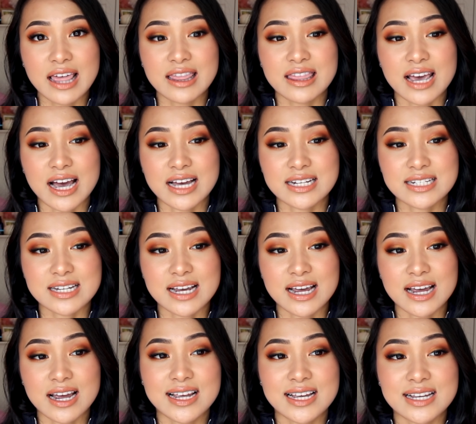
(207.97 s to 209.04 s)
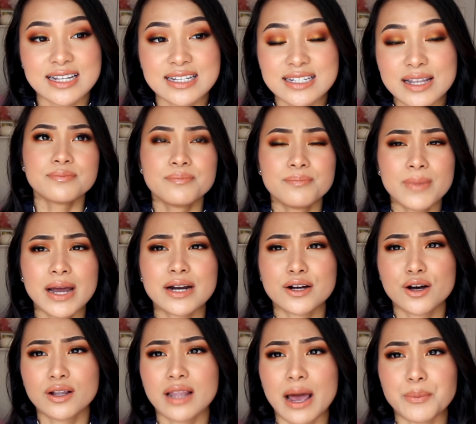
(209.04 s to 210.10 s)
that is
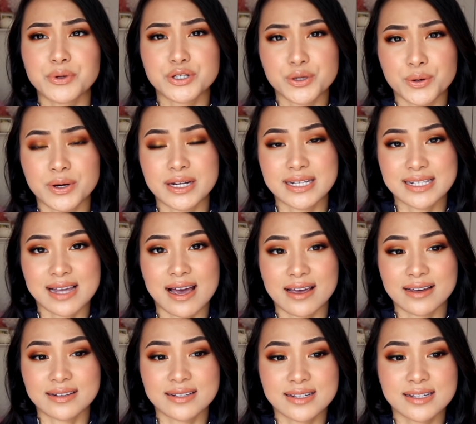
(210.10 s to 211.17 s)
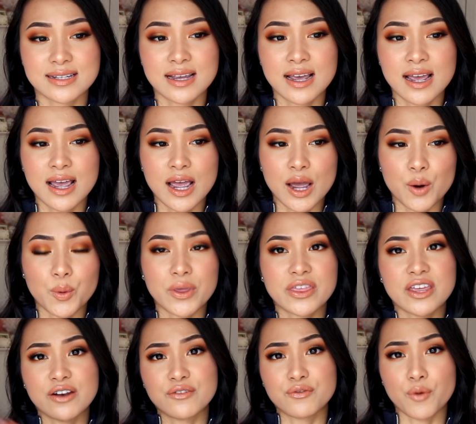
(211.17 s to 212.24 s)
medical laboratory science
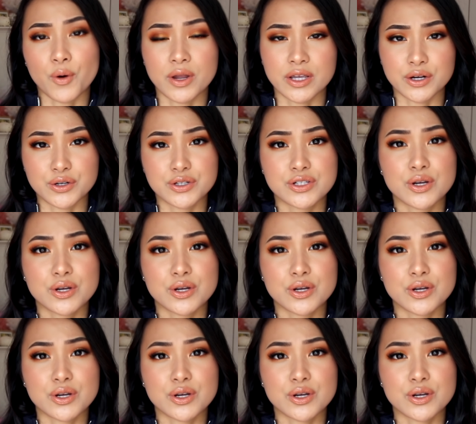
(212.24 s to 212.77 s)
within 4 years.